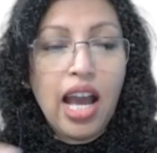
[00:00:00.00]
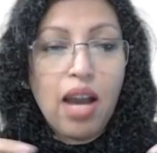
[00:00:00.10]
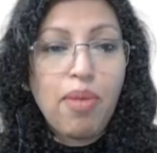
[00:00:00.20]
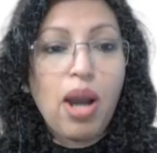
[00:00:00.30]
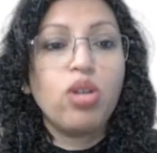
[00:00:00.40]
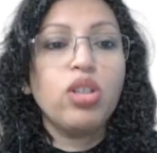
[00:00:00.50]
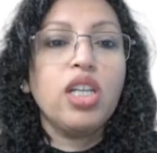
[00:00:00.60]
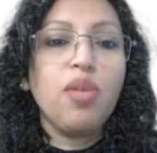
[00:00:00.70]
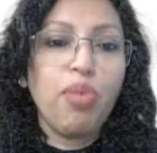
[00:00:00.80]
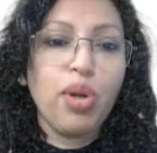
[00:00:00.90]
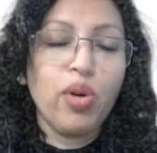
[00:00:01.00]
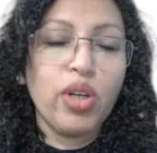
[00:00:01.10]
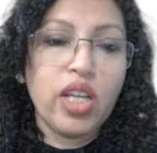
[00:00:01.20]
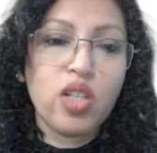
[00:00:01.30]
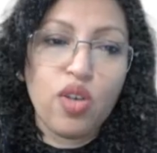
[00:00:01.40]
about the
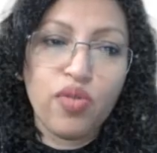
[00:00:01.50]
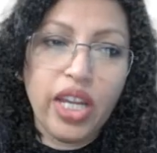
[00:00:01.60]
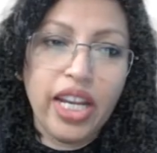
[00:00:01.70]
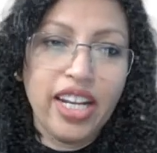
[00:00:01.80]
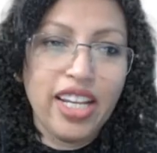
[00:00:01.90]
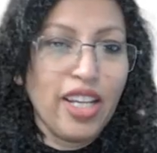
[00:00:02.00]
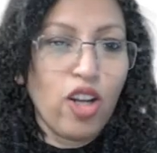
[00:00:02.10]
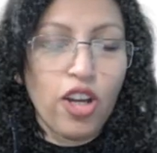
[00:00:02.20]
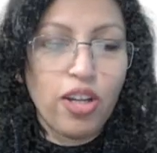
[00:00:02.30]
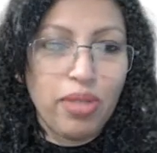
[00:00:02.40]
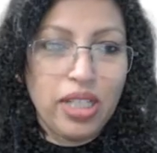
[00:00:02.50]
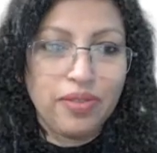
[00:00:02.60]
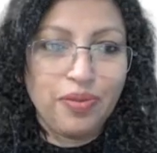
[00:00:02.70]
progress of the Indian economy.